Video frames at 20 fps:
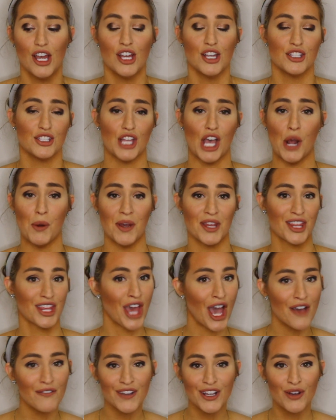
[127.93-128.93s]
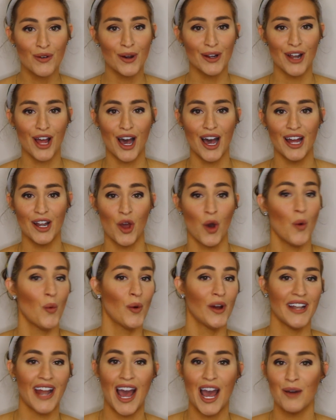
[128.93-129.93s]
So with COVID going on,
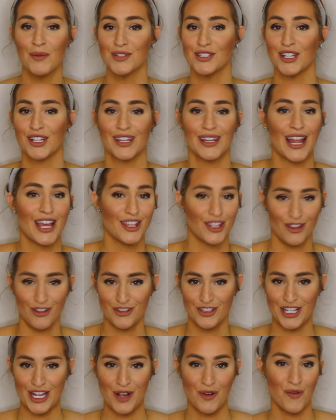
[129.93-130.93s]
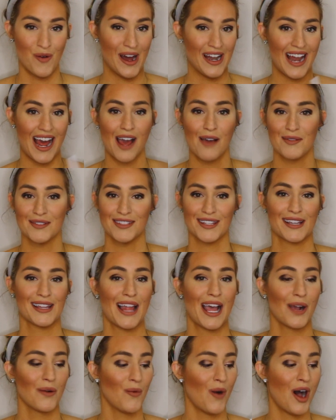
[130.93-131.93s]
one eye was looking like Gucci, one eye was looking
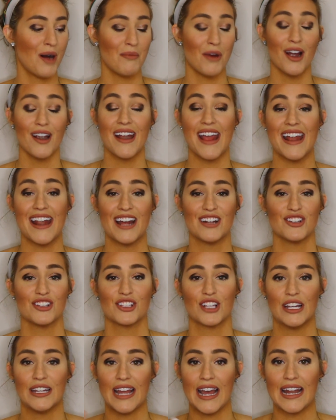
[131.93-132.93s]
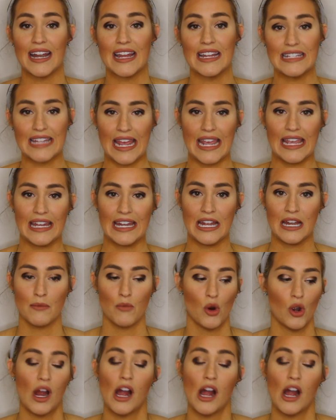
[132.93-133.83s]
like Walmart, and I just could not take it anymore.